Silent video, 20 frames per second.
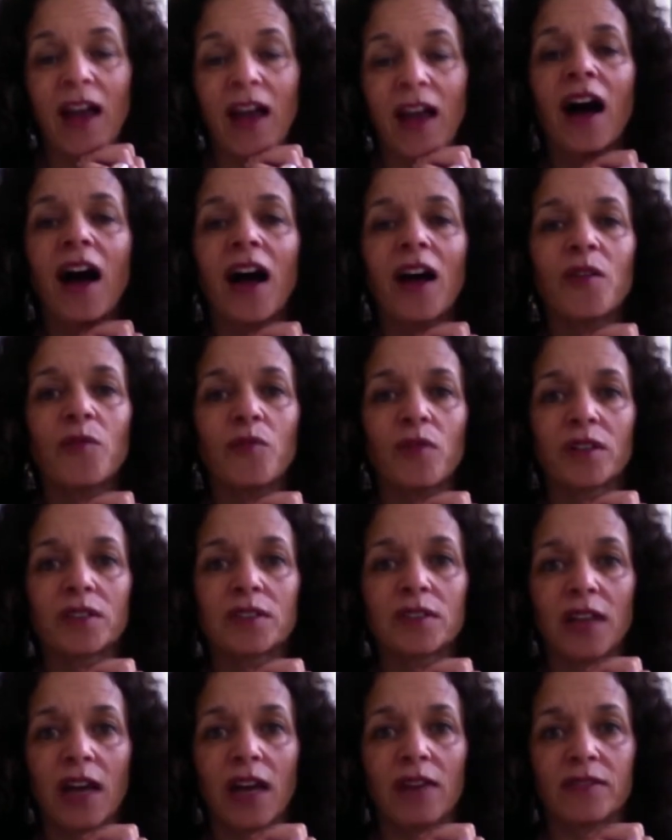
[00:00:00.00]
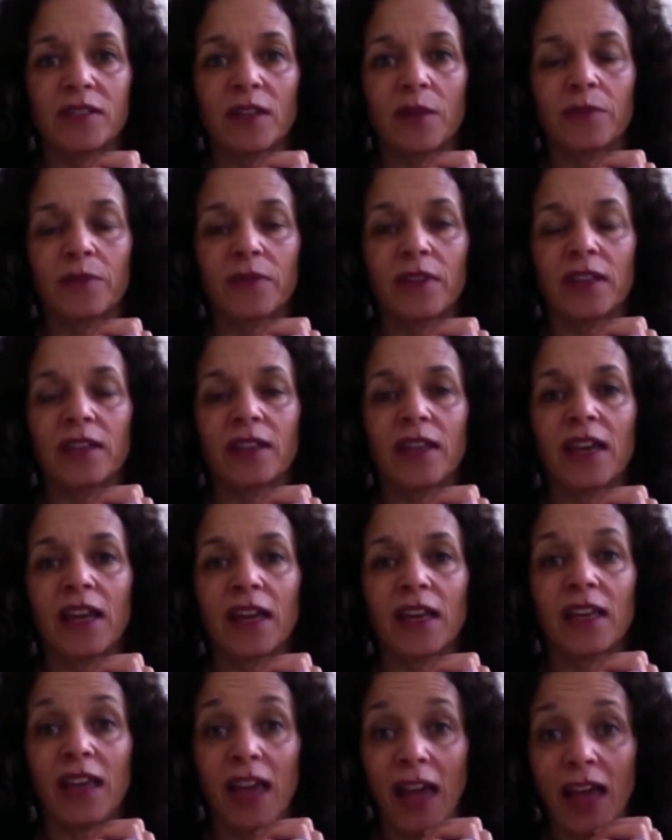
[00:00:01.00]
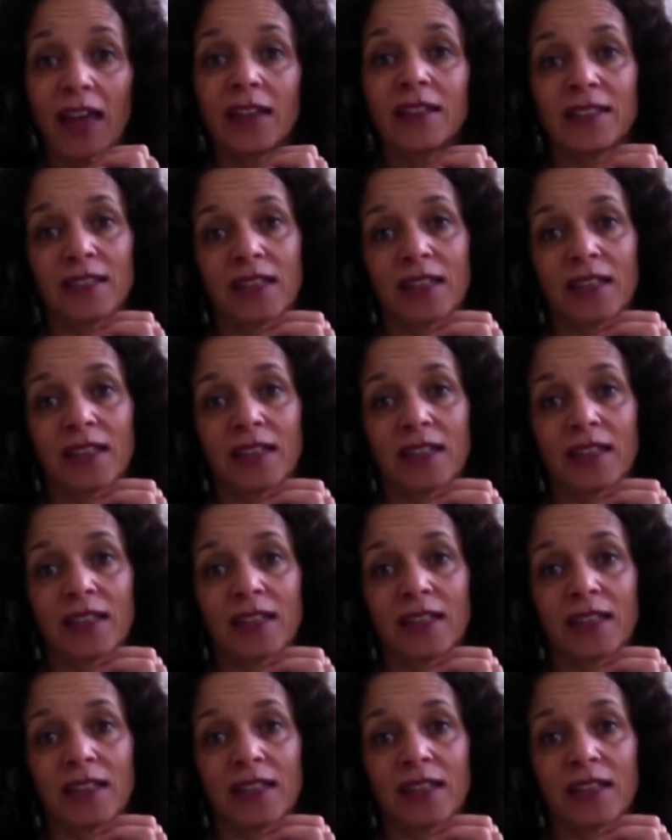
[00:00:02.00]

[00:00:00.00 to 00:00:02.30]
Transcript: I want to have something that I can